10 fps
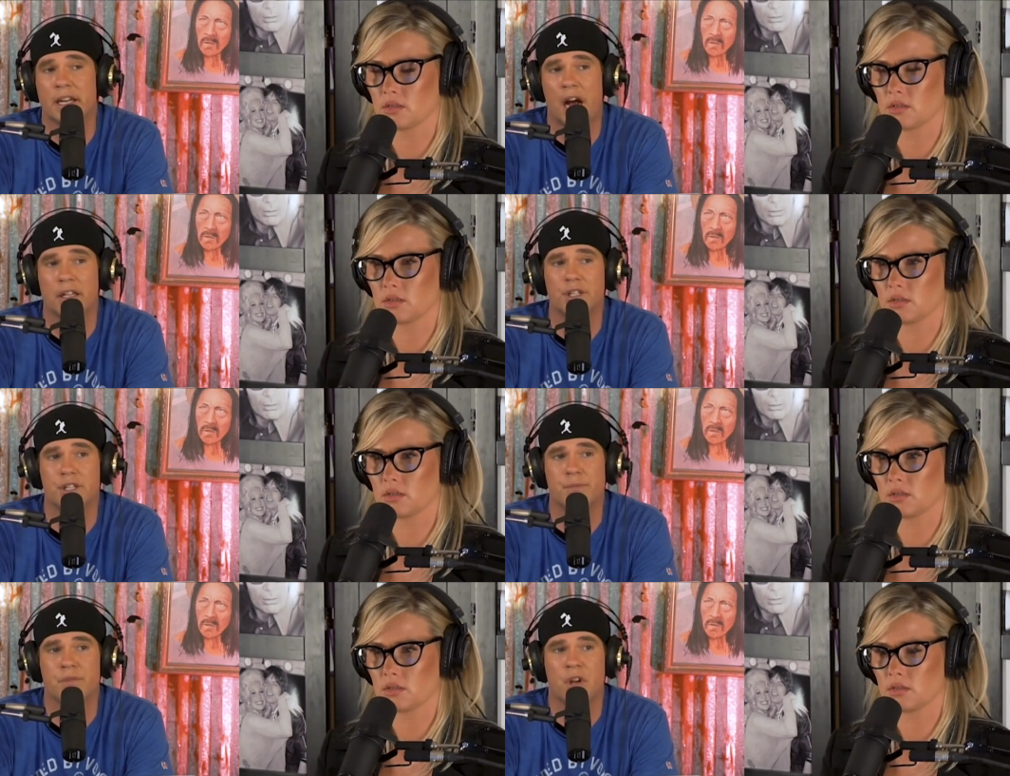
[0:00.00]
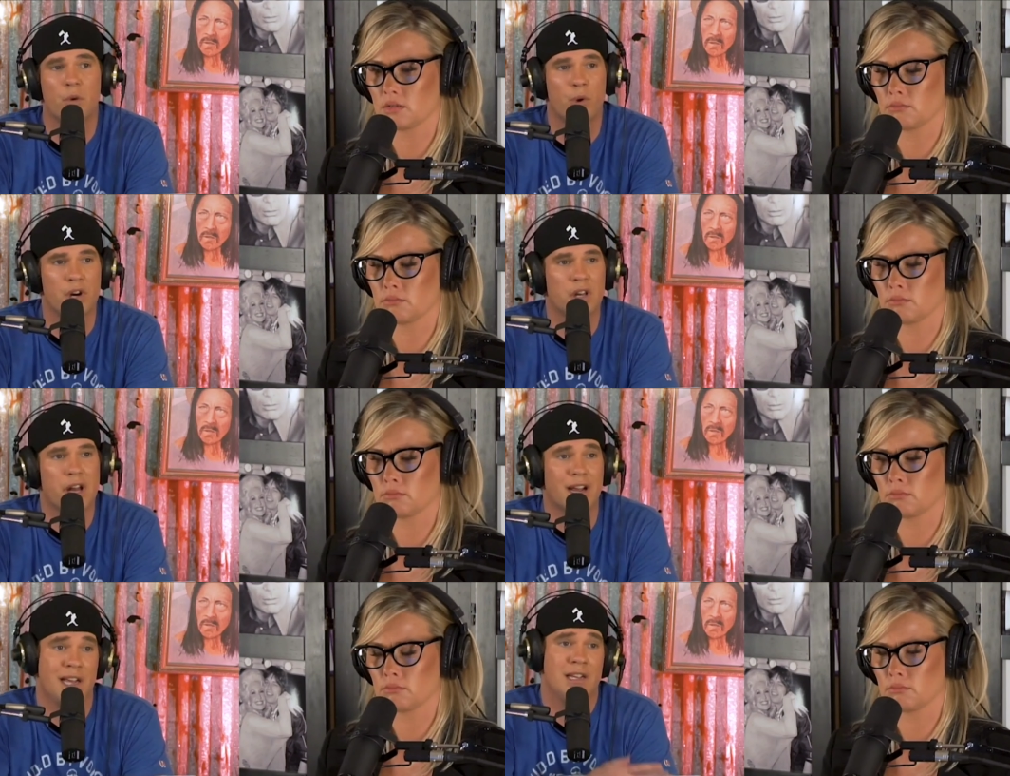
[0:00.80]
Speaker 1: in college. Where you're
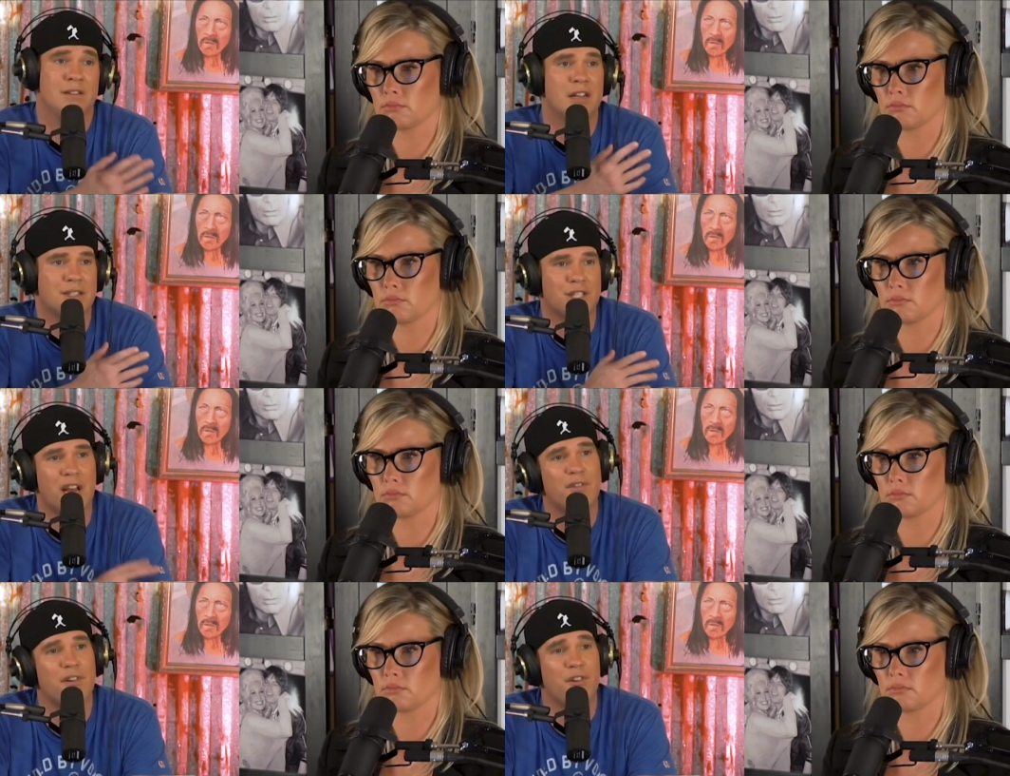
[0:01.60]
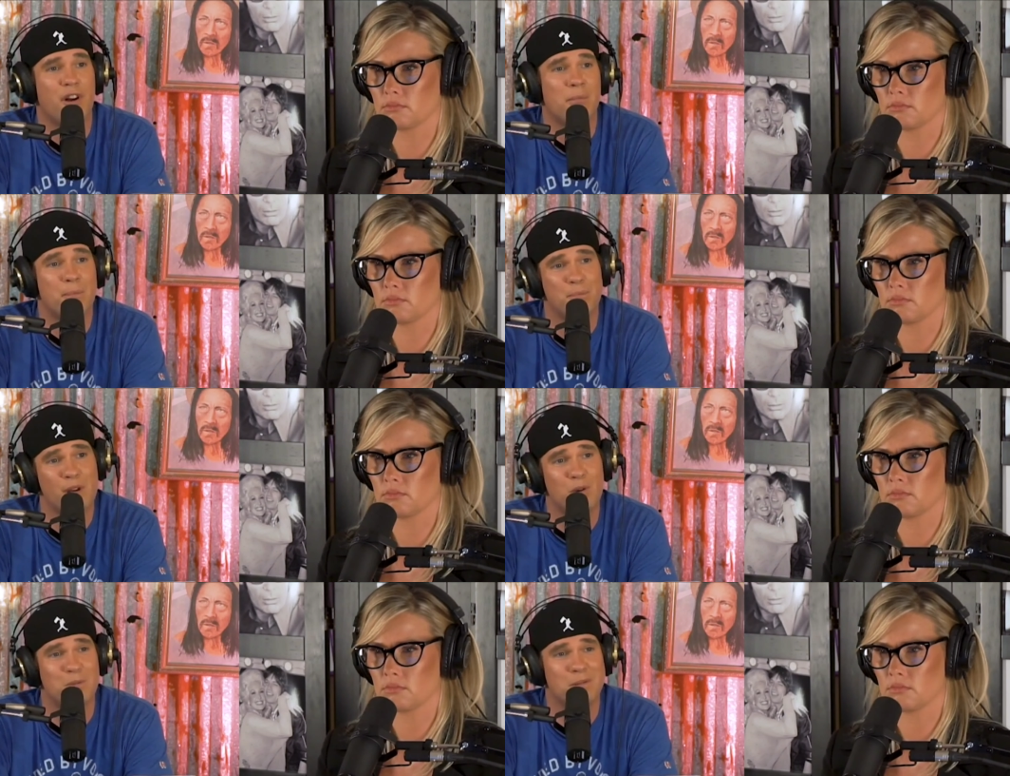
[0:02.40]
like, oh, I'll shave off all my
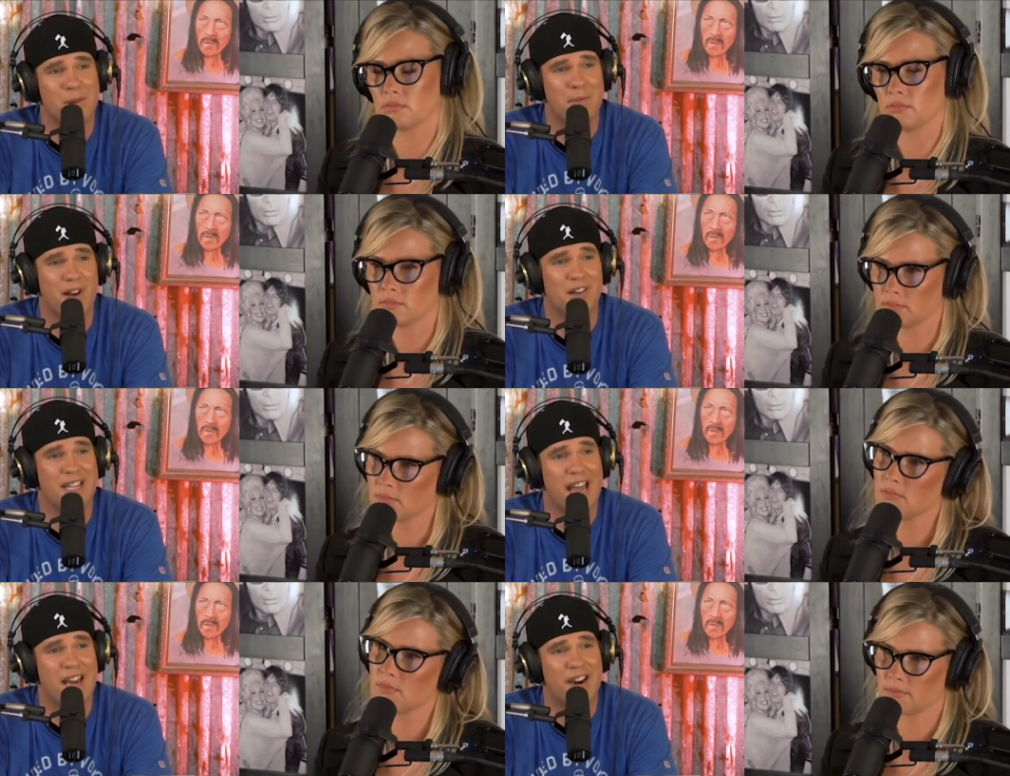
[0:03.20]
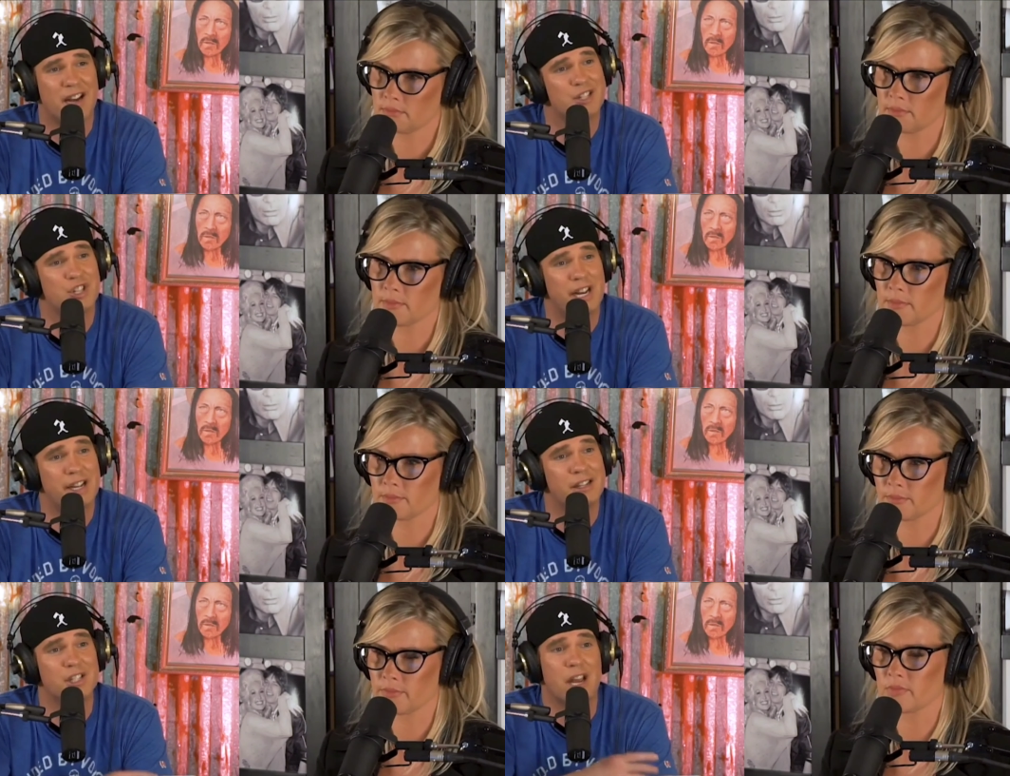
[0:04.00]
pubes. Maybe I'll gain an extra
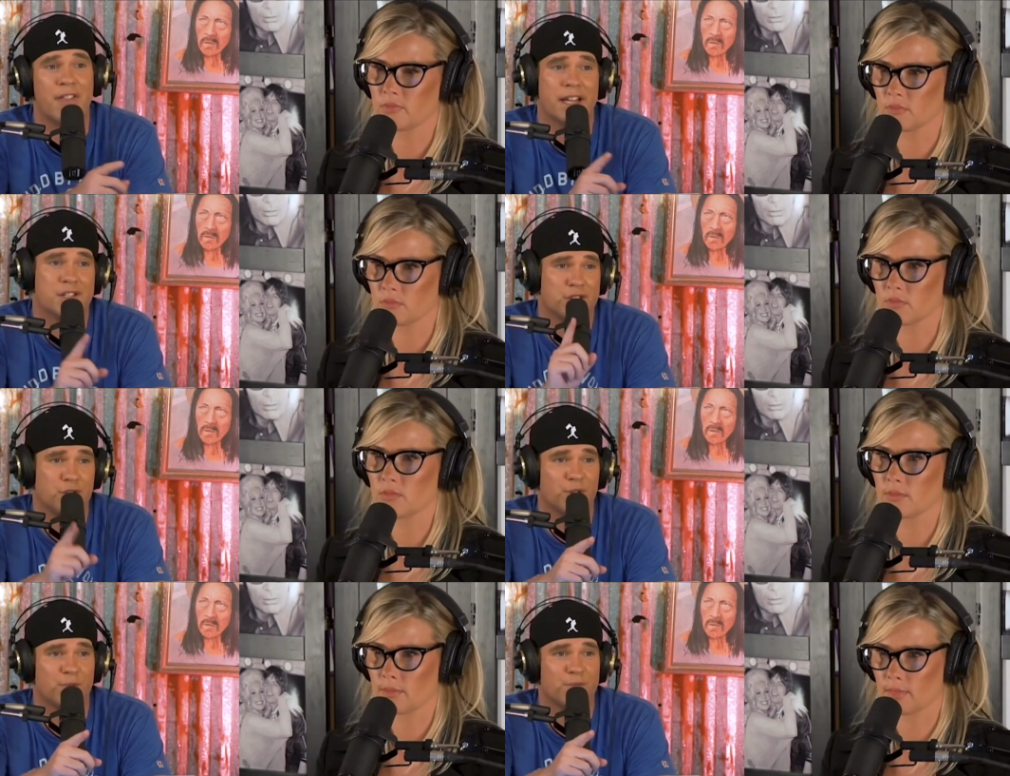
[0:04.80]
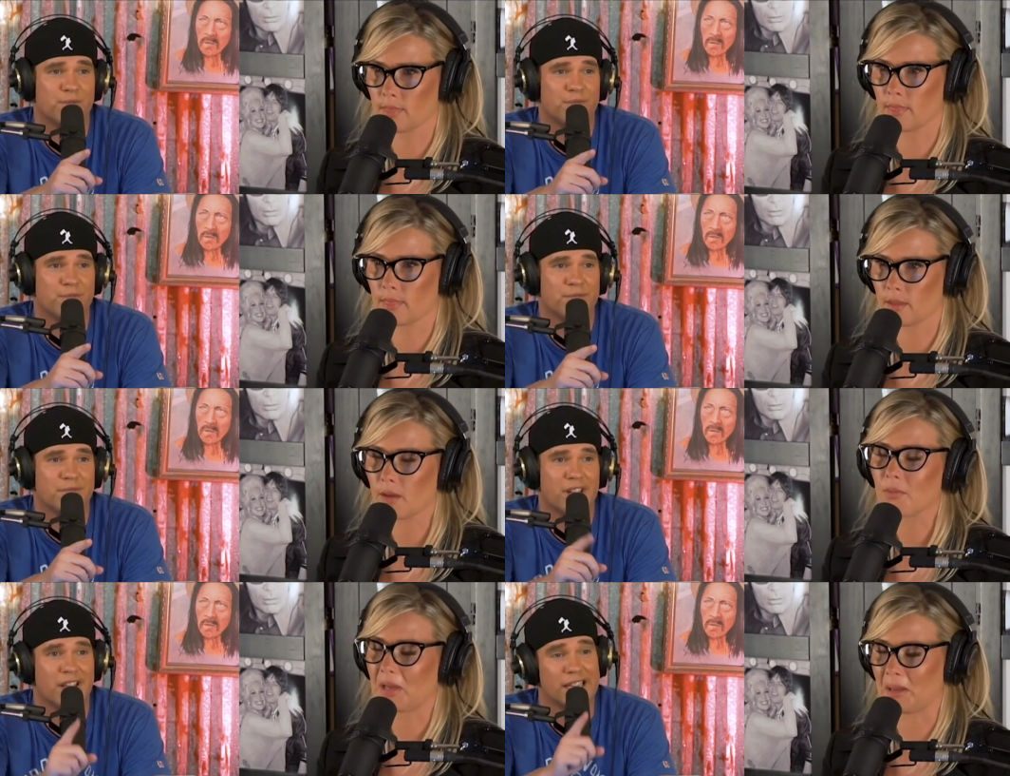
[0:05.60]
inch, and that's true.
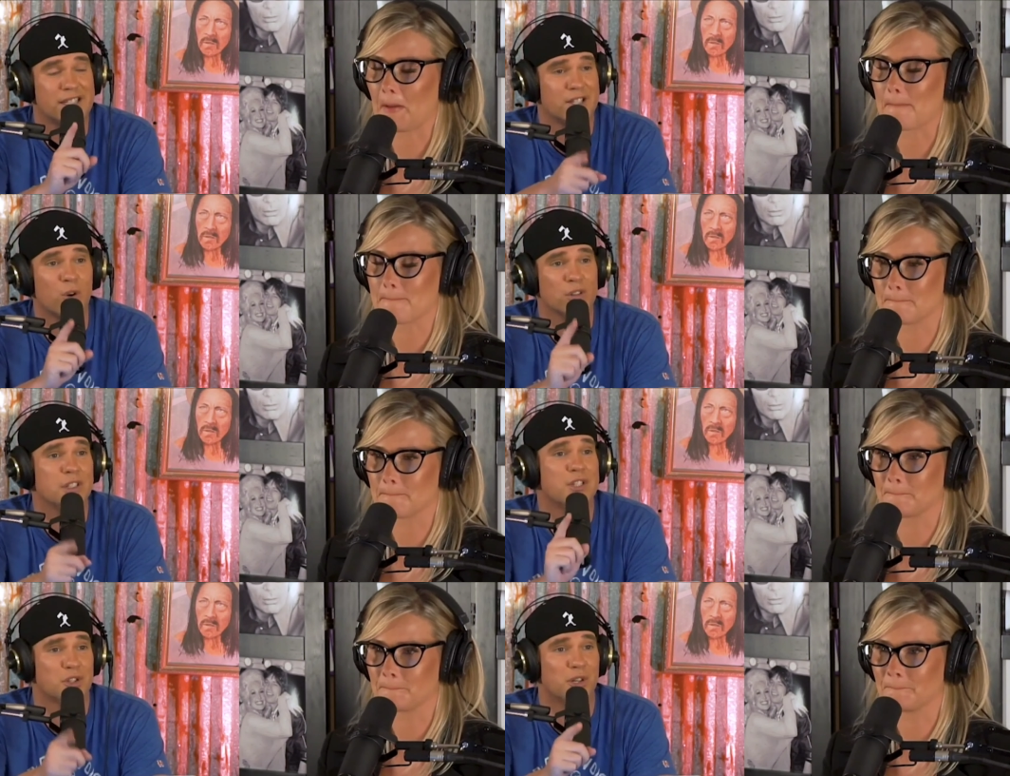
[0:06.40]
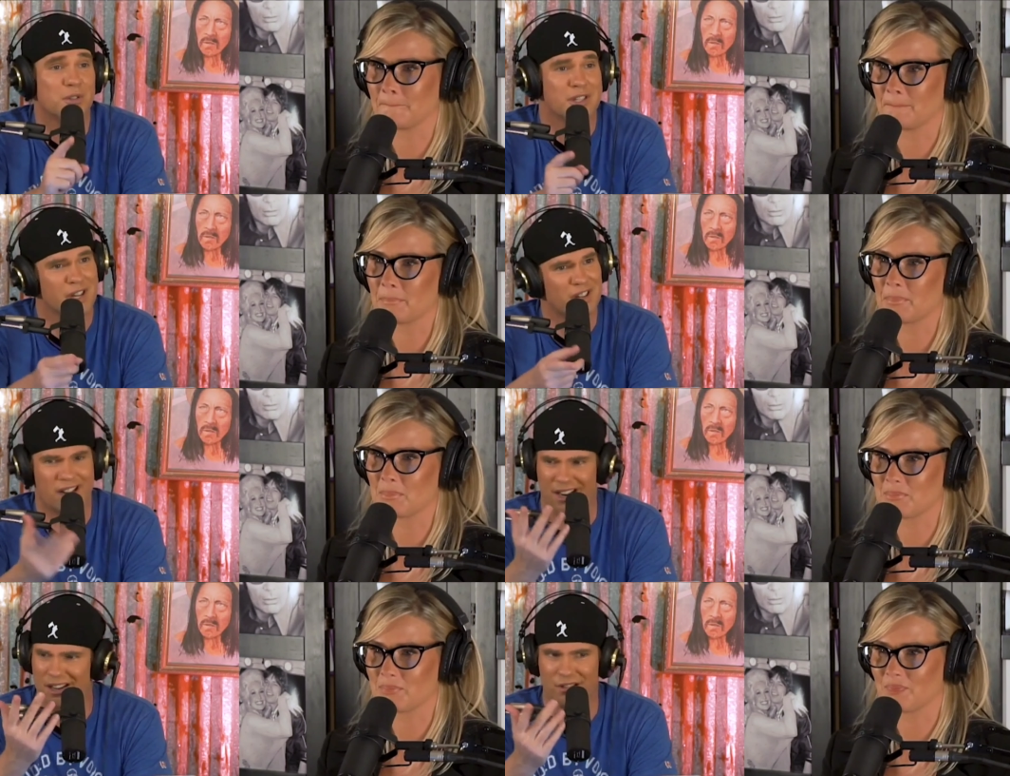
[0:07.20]
Okay, that's totally true. So you're
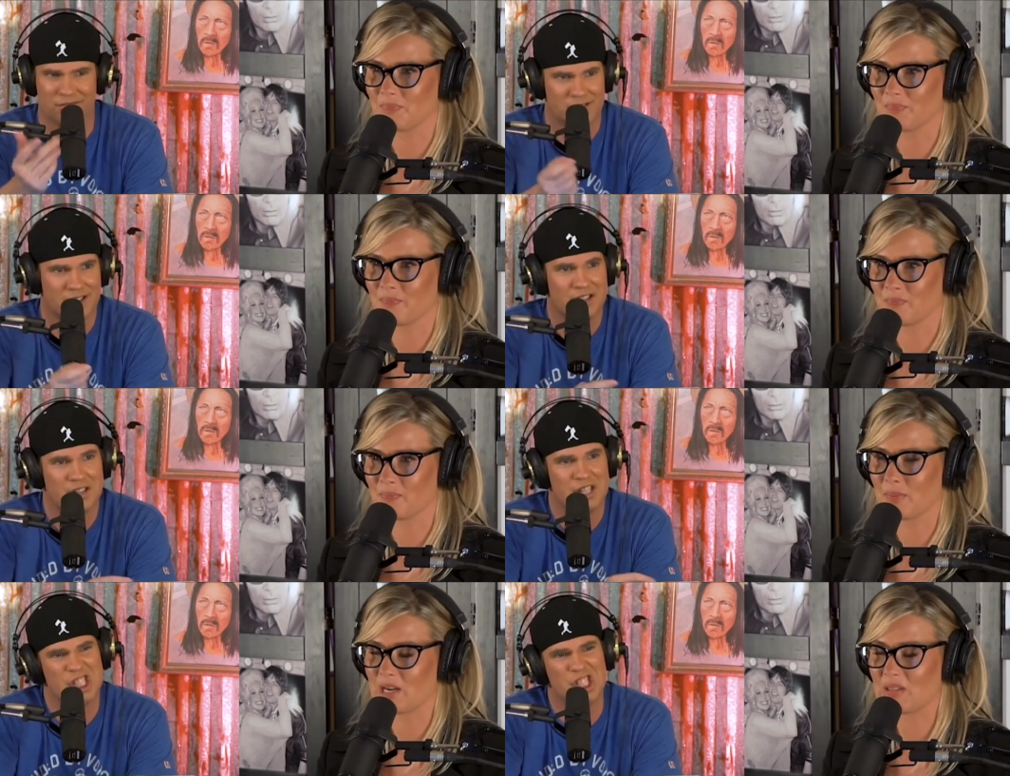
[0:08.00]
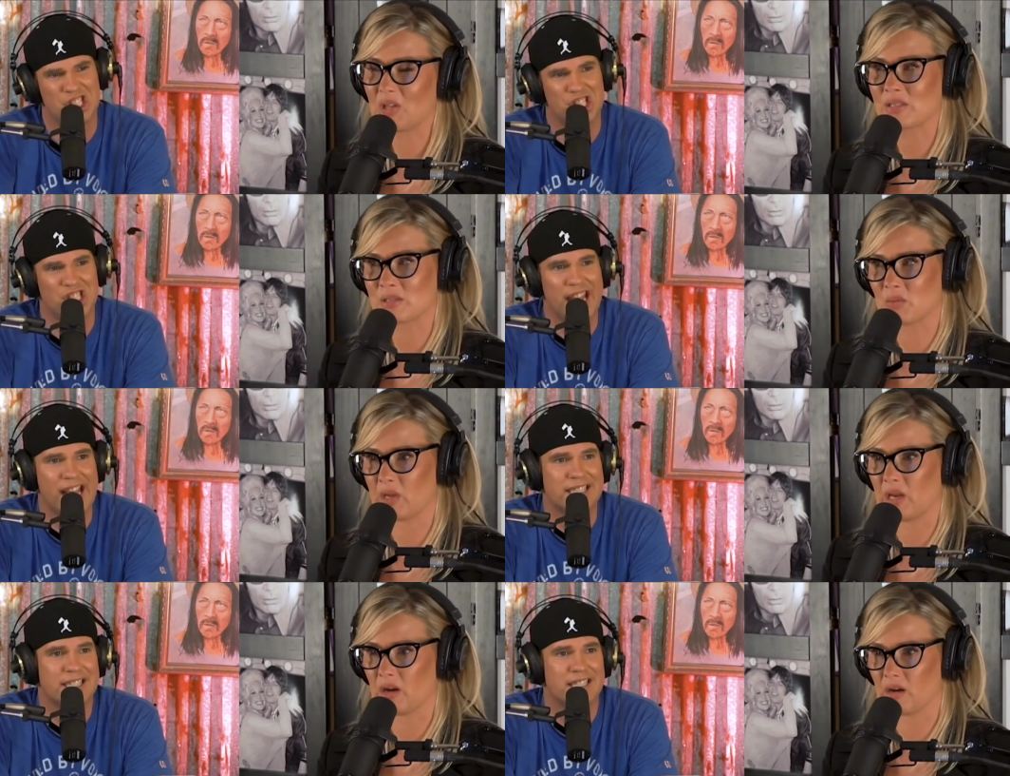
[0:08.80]
like, oh,
Speaker 2: but it looks shit.